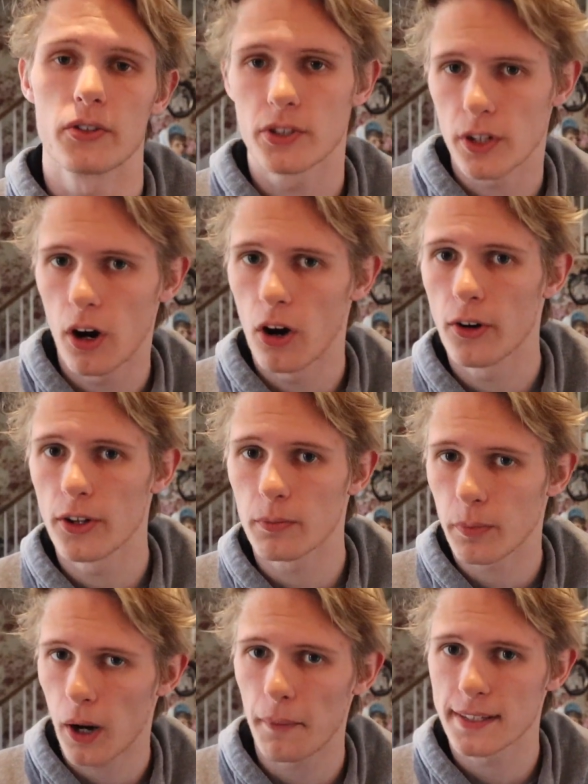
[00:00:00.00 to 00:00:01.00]
So you
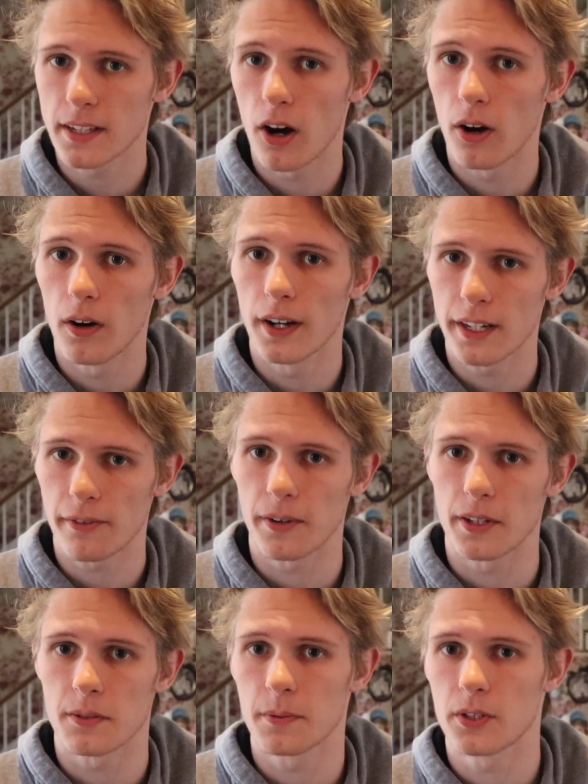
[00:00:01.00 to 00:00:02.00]
can probably tell a
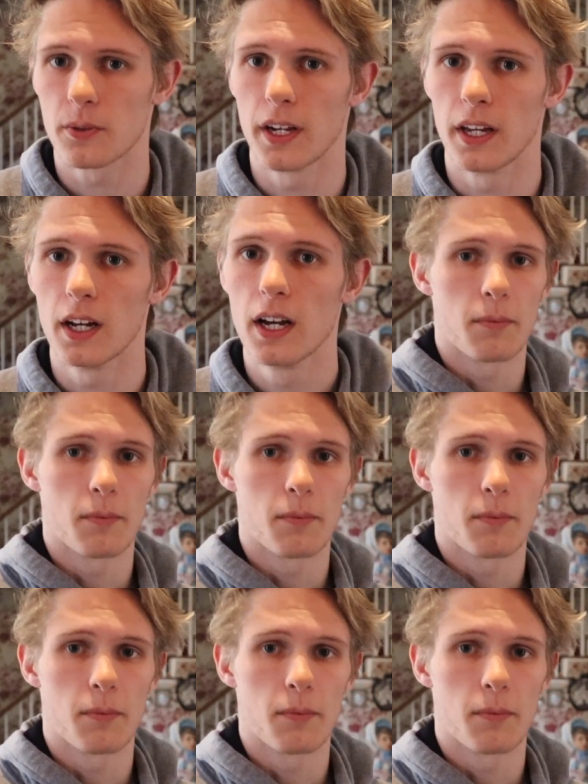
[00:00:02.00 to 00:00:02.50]
difference between